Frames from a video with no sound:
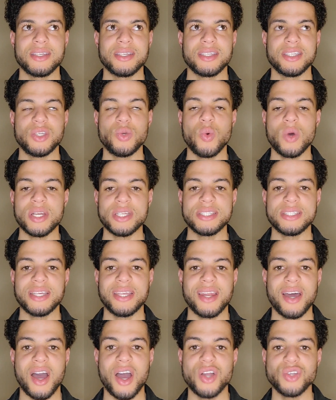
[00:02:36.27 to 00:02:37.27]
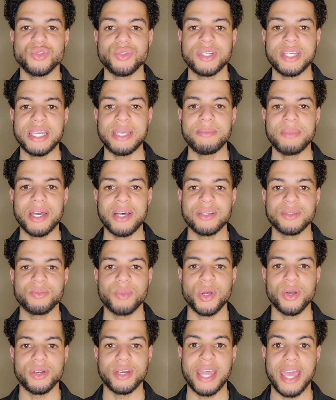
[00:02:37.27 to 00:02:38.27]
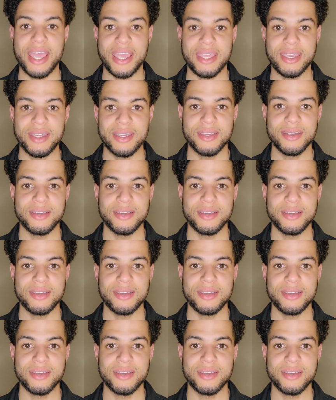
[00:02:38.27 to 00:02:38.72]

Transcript: you want to send 100 emails per day